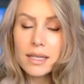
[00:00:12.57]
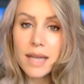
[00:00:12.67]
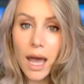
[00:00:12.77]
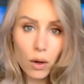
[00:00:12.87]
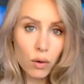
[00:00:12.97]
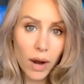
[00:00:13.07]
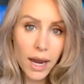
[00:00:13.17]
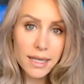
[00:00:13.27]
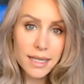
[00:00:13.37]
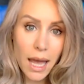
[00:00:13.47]

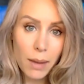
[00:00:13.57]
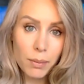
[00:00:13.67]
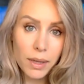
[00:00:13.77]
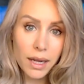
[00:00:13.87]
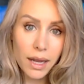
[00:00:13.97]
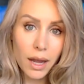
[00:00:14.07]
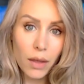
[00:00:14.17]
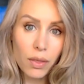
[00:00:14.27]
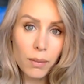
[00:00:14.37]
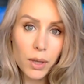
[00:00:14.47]
downgrade dampening
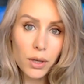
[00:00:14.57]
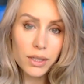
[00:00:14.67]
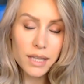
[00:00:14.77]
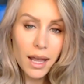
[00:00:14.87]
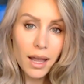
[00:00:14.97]
the mood.